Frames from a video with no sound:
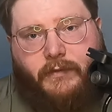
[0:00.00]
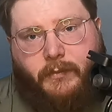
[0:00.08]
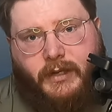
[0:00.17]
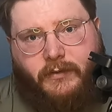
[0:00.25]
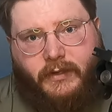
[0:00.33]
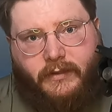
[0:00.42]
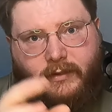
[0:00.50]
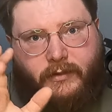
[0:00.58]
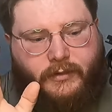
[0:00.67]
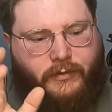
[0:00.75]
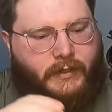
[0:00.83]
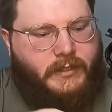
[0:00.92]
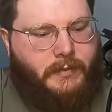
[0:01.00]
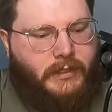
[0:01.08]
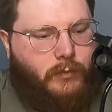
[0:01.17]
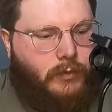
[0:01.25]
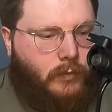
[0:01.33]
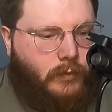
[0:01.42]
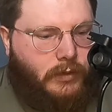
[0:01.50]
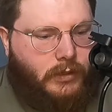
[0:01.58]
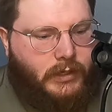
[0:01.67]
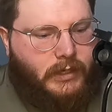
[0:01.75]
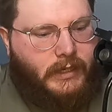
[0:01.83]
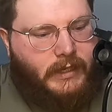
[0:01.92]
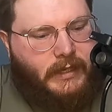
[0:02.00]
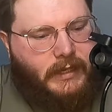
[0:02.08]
a battery in there, your HPA won't work,